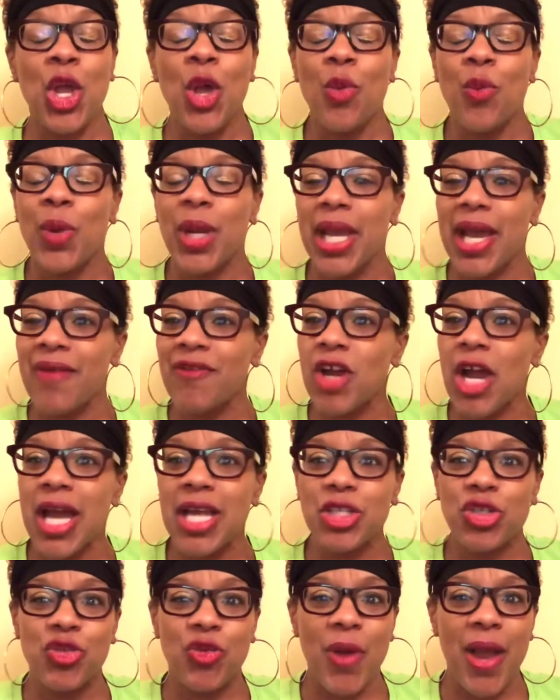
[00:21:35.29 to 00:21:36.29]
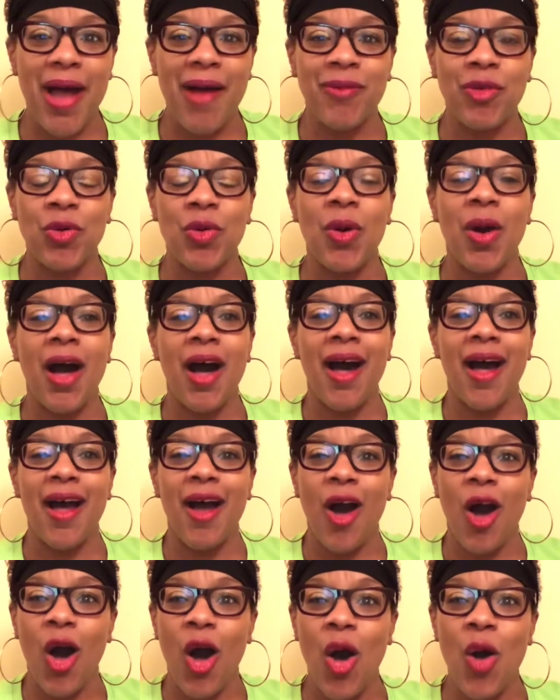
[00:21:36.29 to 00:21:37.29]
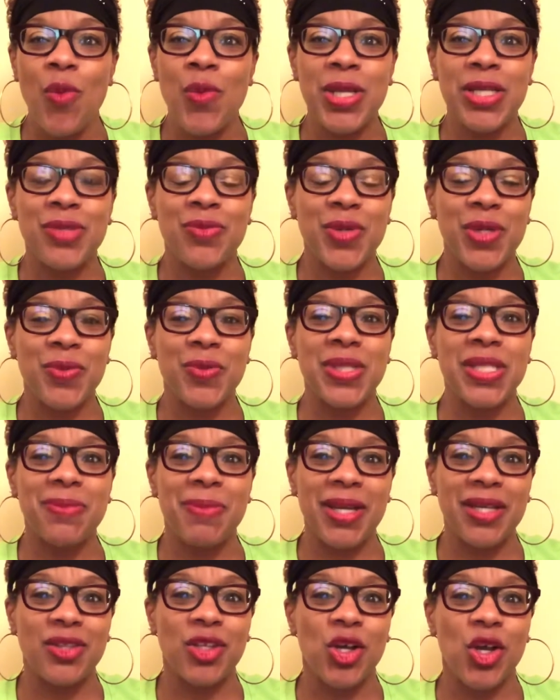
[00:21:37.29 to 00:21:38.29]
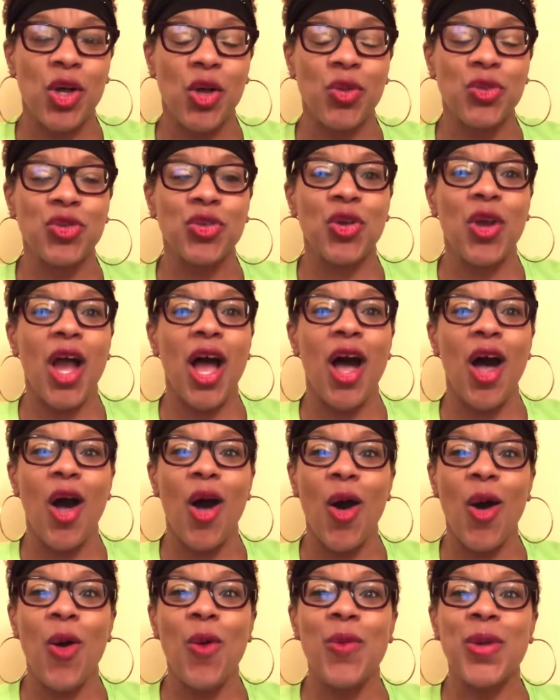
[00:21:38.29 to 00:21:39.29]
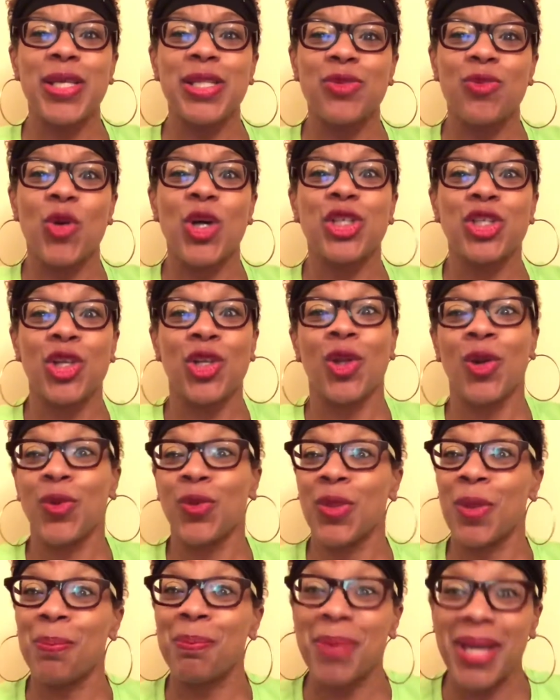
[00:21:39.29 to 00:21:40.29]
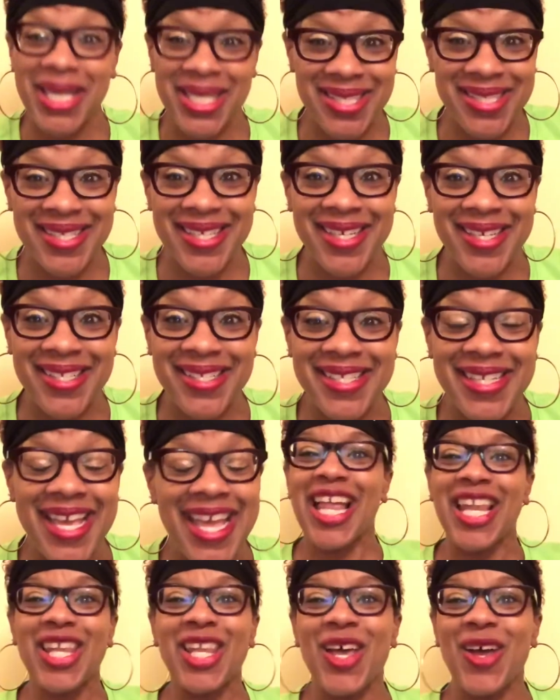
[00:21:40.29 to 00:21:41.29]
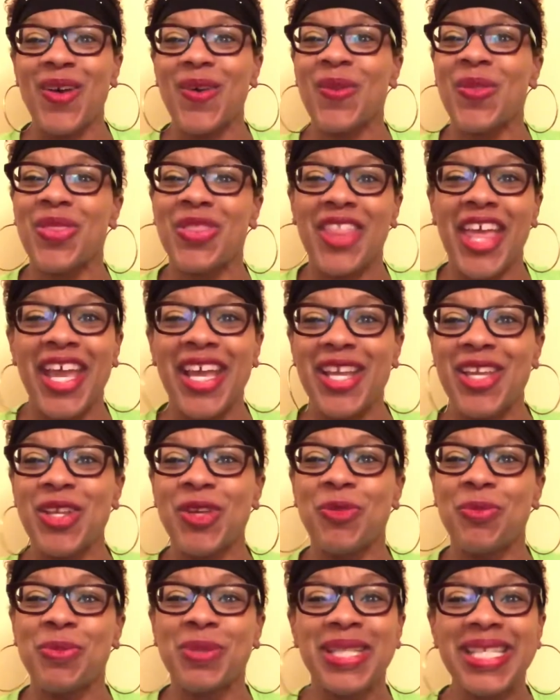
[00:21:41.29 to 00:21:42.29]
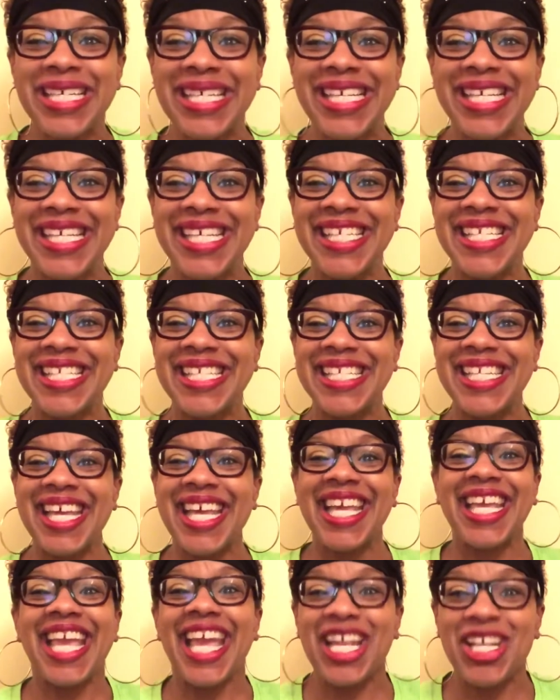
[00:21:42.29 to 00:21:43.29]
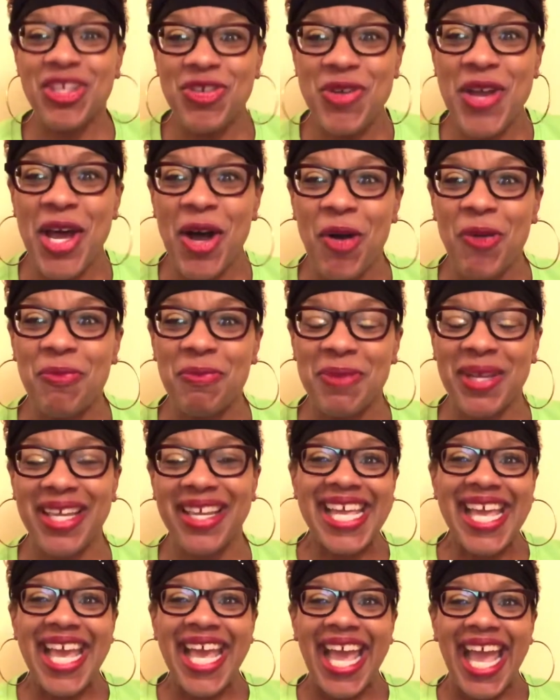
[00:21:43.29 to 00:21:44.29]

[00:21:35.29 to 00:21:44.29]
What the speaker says: Whenever I travel, I always want to respect the culture. I always want to learn the basics. Hello, thank you, please, can you help me?